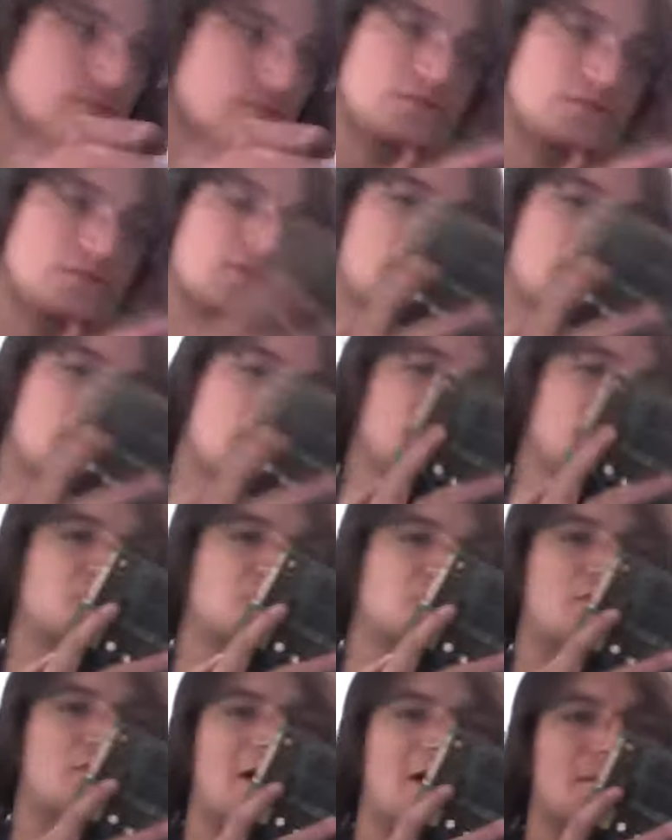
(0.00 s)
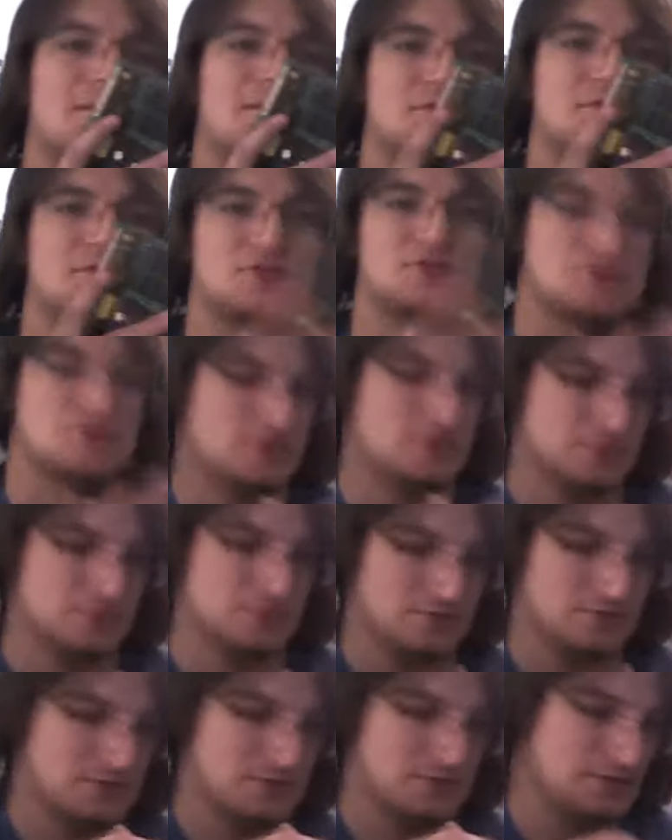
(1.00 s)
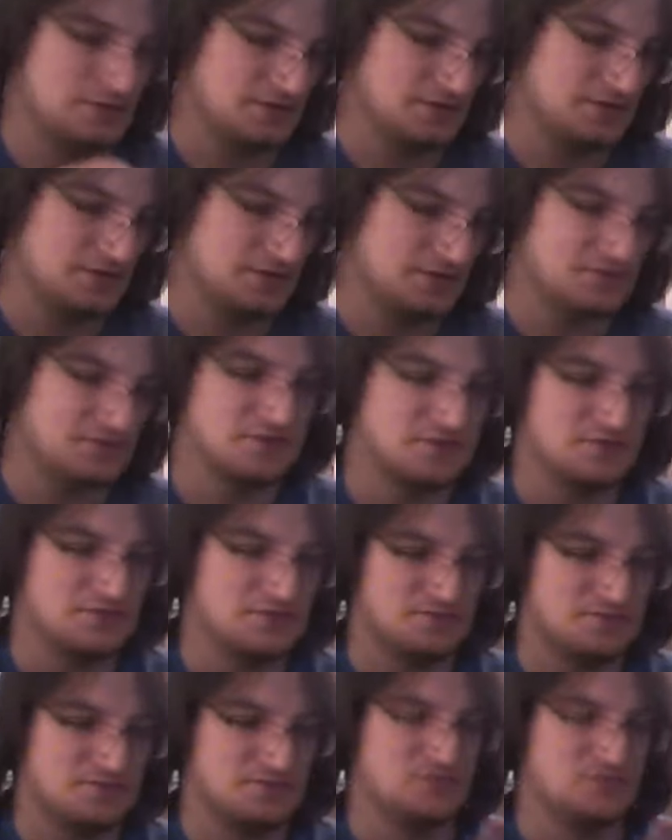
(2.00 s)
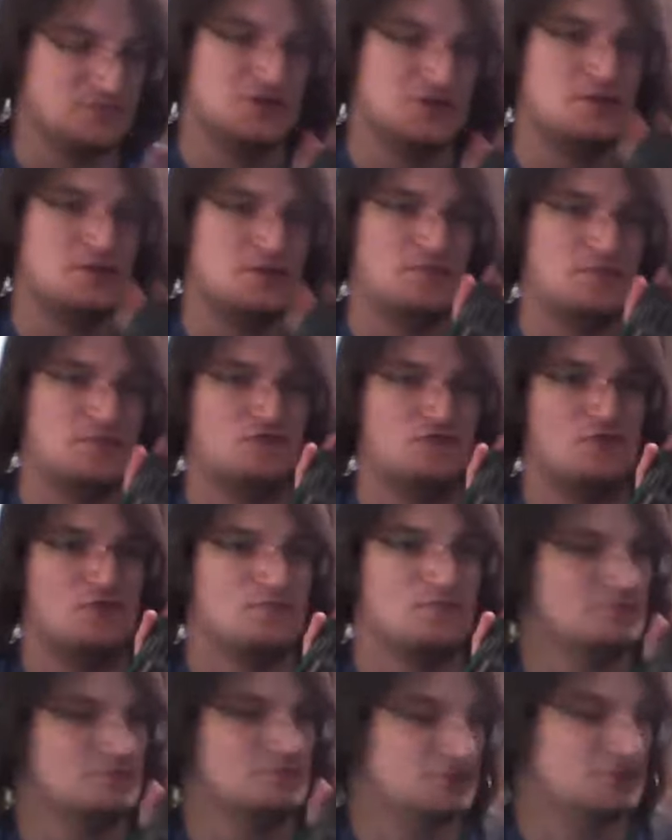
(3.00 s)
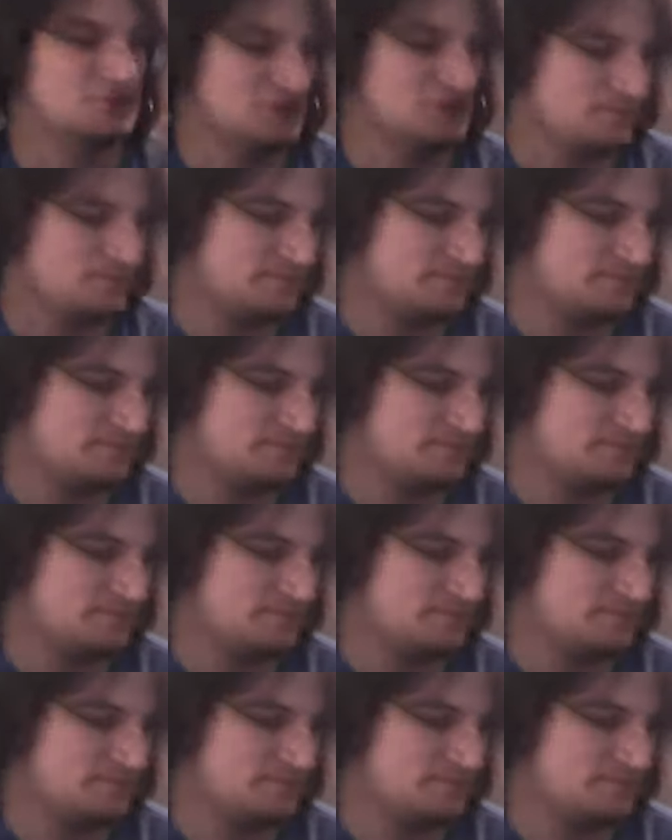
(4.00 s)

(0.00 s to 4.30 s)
There's your RAM controller, there's another type of ROM chip.